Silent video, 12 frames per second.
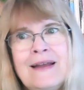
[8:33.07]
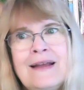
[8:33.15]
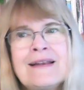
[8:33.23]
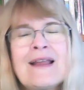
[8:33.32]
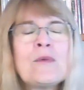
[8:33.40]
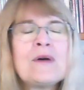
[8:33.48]

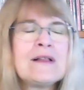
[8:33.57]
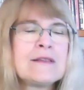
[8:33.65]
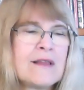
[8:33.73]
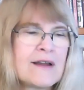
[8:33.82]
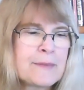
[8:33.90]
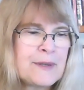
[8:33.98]
Now, a
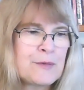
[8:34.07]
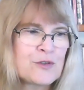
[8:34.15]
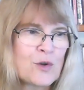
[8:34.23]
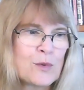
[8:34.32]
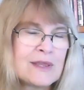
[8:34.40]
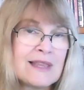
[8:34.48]
lot of people
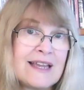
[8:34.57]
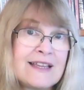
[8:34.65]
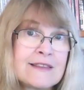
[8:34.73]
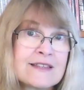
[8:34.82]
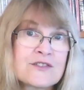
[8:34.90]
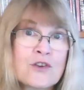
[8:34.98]
don't
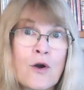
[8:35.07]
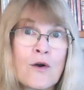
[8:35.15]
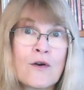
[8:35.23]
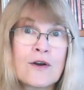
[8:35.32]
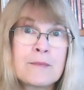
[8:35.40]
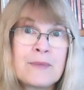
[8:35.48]
like this
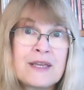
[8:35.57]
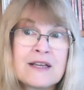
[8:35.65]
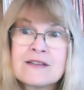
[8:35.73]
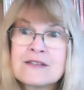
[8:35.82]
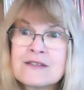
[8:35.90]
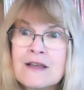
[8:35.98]
card
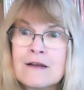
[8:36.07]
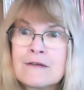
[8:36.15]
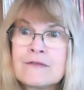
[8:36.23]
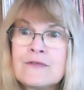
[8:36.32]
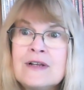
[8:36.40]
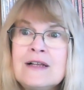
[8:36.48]
because
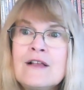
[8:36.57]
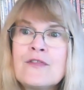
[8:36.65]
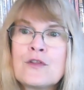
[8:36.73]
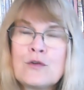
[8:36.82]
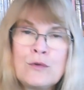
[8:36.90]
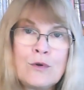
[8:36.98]
of
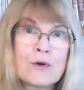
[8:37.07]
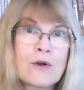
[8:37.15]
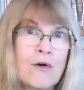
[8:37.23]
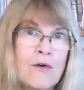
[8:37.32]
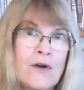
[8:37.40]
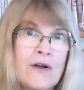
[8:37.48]
the
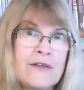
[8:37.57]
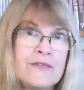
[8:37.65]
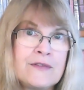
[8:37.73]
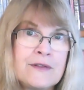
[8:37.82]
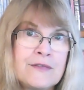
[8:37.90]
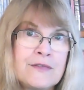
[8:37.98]
look
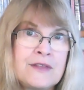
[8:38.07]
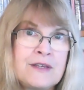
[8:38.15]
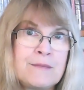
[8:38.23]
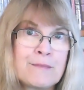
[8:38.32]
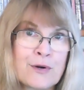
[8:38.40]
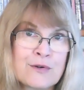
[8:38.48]
on
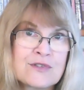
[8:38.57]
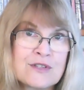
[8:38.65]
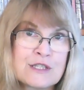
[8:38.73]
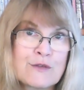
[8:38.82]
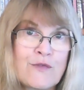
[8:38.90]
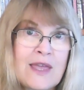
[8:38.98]
the
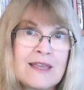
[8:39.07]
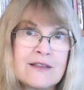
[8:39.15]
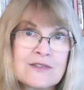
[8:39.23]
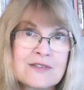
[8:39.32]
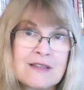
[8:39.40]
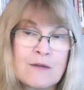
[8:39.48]
person's
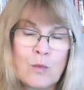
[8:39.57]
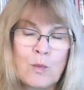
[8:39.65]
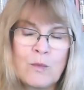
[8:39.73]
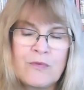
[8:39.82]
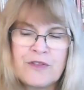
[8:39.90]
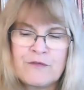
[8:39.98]
face, the
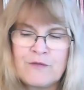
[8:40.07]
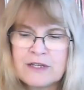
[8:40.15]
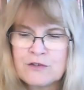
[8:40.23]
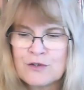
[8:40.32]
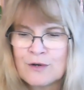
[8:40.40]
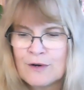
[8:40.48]

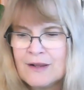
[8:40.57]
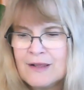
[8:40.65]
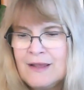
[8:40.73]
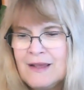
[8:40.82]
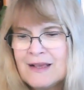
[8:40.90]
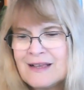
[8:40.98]
victor.
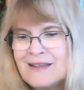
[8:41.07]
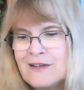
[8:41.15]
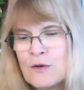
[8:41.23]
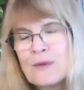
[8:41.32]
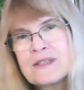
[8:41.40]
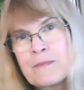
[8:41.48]
You
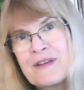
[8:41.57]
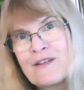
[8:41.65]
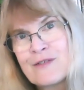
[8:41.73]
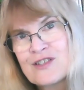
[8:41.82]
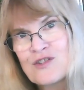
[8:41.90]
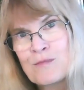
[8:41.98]
know, it's a bit
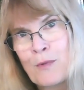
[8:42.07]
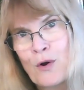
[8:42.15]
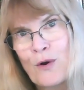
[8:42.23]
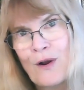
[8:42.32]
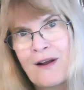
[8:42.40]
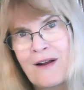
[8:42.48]
of a
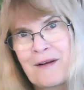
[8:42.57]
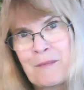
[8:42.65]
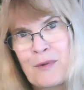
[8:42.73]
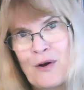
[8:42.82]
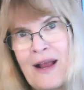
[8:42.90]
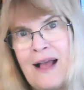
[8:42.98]
smirk,
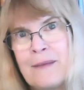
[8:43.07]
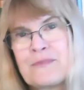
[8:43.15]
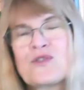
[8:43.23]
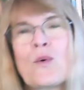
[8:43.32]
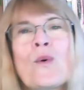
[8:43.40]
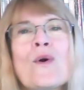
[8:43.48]

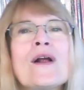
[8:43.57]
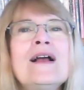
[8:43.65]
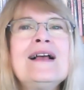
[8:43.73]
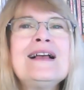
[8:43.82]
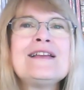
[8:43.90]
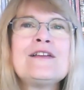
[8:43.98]
perhaps, or,
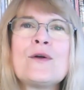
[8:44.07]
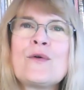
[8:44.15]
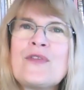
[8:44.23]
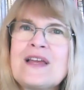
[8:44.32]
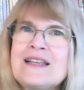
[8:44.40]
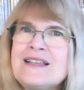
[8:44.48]
you know,
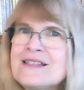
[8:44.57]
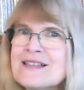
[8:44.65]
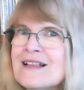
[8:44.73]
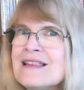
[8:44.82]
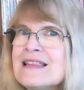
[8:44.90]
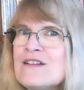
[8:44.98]
that he's
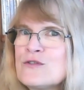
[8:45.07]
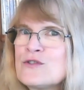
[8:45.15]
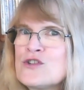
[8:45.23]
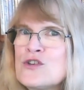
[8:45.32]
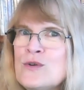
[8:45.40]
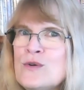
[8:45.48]
a little
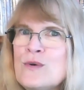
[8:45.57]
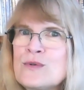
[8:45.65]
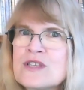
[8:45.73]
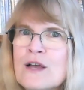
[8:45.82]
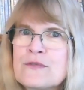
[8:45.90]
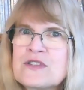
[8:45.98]
too
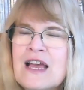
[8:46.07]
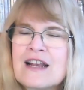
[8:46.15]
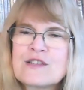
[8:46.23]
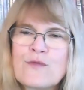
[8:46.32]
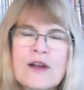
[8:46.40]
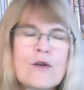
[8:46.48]

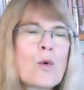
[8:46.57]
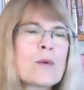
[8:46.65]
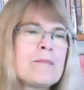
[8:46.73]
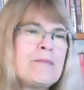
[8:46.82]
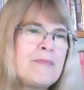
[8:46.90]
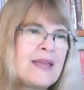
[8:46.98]
self-satisfied, or
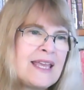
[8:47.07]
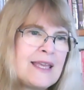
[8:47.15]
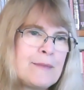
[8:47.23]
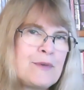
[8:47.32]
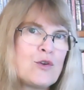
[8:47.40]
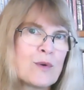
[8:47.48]

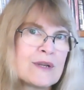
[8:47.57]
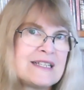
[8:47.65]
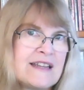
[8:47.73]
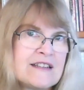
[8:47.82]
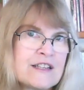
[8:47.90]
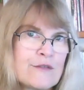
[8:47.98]
maybe you're
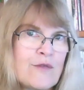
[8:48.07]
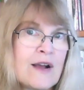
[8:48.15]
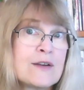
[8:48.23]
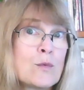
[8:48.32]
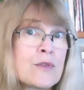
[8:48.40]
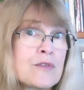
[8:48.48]

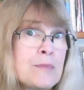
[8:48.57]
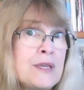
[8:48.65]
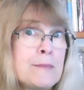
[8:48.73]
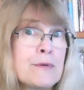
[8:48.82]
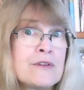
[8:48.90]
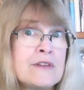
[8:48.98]
identifying with the
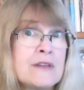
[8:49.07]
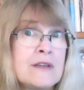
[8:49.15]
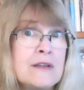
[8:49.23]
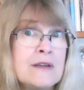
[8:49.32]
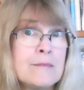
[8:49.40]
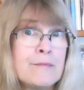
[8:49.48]
people in
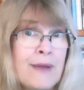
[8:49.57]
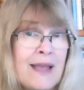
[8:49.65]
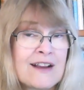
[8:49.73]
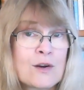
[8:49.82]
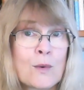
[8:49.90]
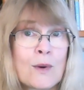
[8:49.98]
the
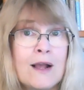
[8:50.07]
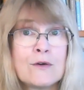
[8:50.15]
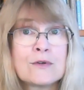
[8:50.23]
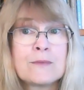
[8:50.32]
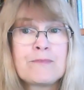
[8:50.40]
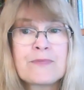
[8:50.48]

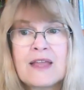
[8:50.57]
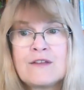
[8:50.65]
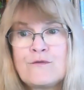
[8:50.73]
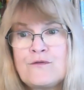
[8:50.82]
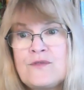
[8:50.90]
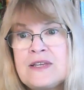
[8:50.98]
background
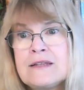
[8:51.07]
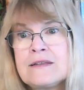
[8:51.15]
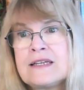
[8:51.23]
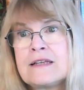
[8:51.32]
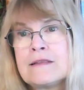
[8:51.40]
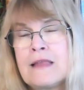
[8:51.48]
and
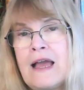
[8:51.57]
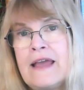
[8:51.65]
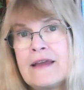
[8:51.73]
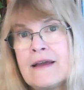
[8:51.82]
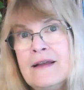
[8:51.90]
feeling like